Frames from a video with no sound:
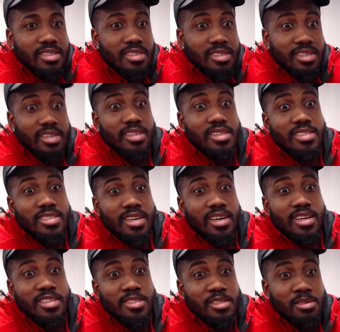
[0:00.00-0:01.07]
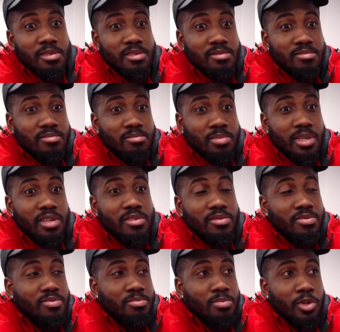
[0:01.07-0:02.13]
Look at the size of the beef
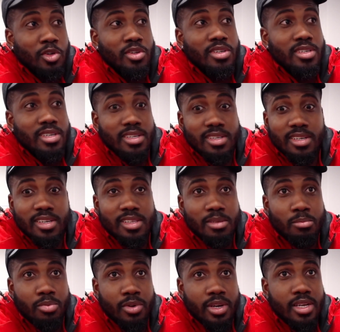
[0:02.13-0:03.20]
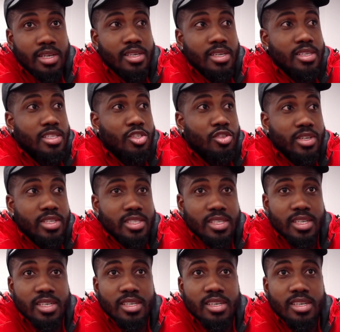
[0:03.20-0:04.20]
burger and look at the bread, look at the dressing.